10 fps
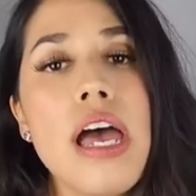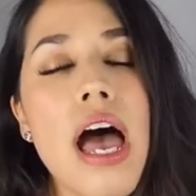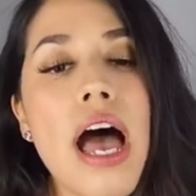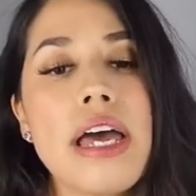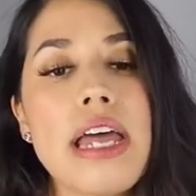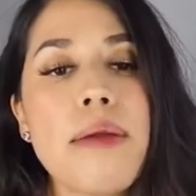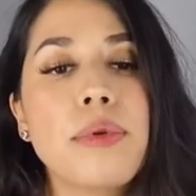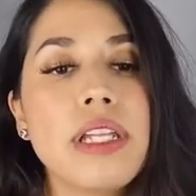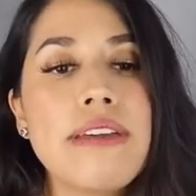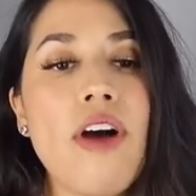And I
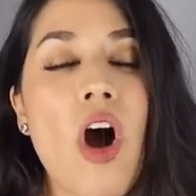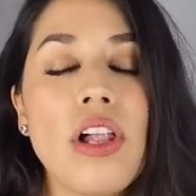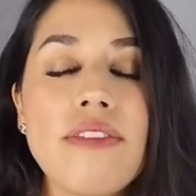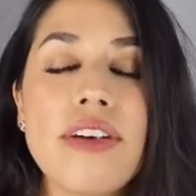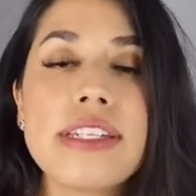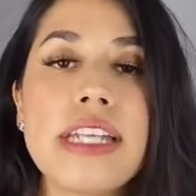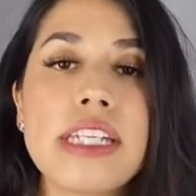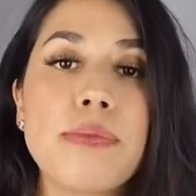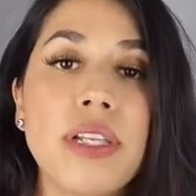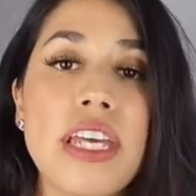believe all of us
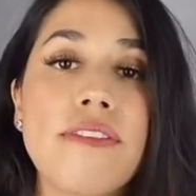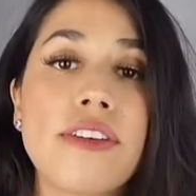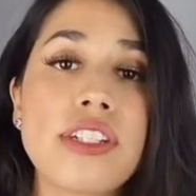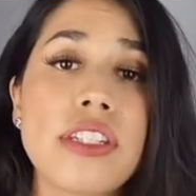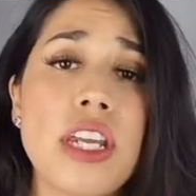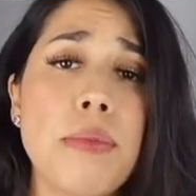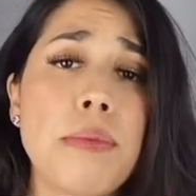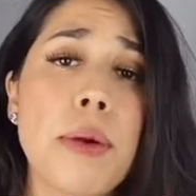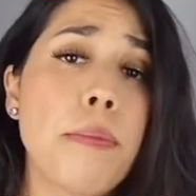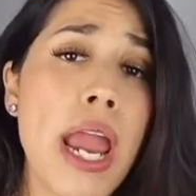as believers need to be
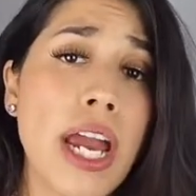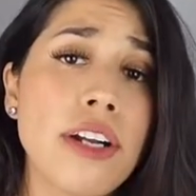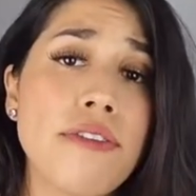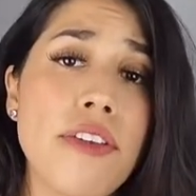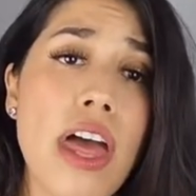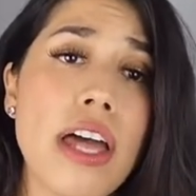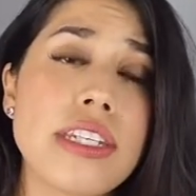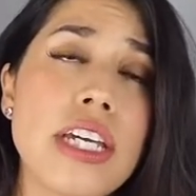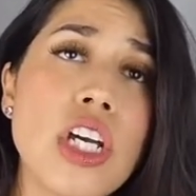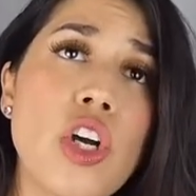prepared for that.